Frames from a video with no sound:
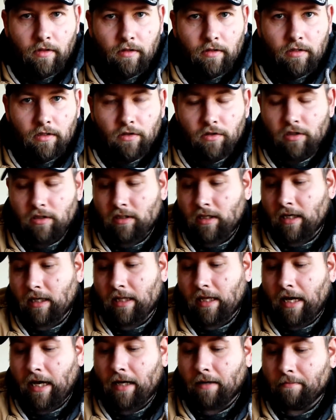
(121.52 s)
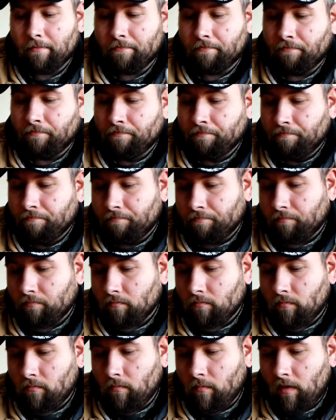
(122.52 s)
So just like that.
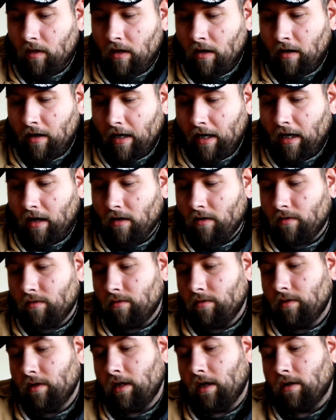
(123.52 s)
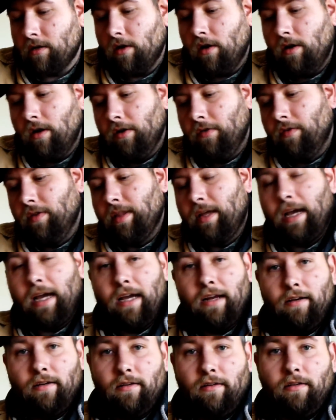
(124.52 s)
Now, the alternative to
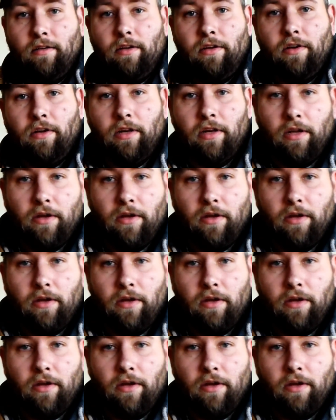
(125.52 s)
that, you can